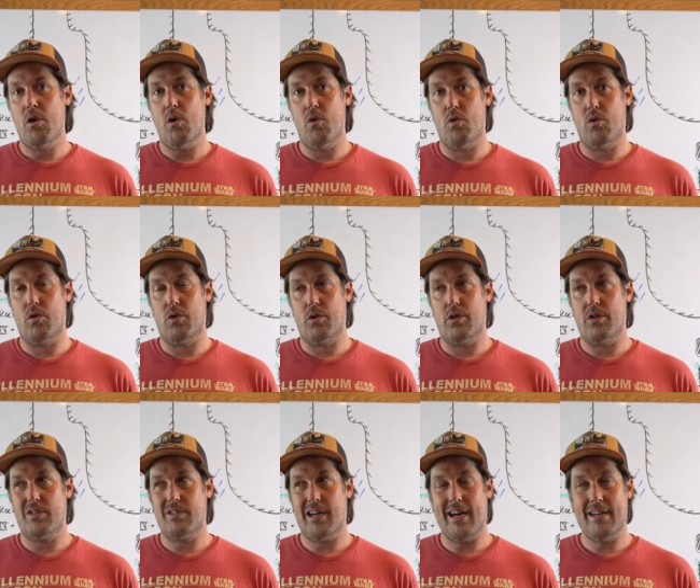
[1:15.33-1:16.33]

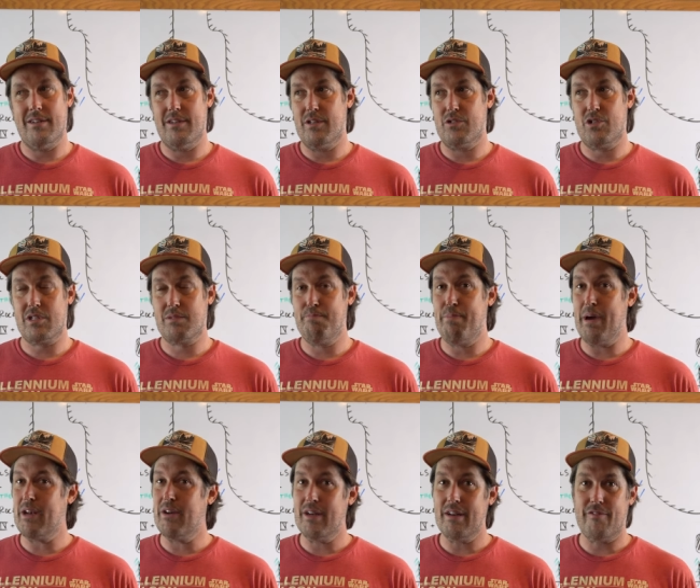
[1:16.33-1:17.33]
or I don't know, just
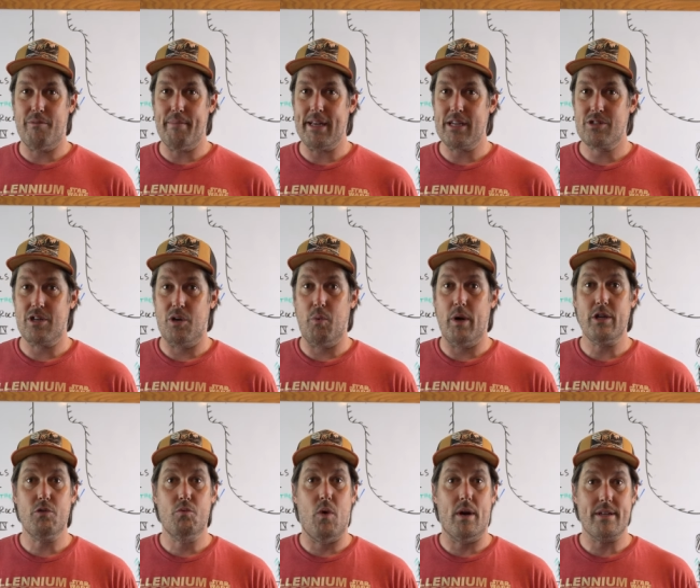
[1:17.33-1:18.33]
better information or what
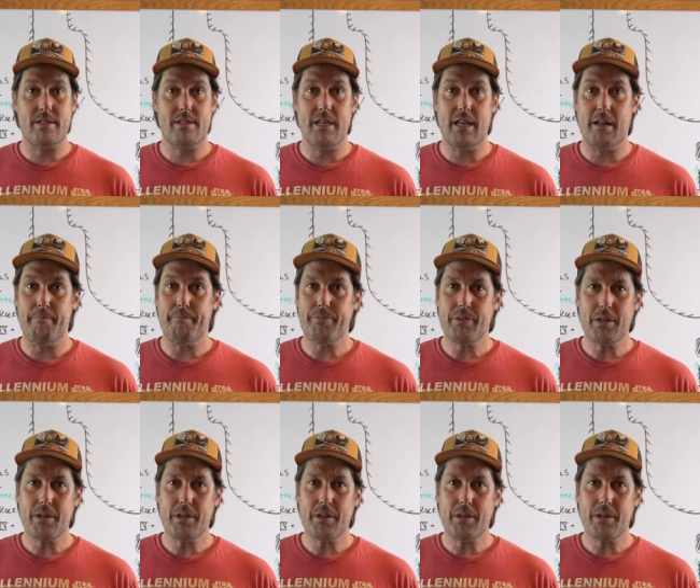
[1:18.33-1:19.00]
you'd want to see,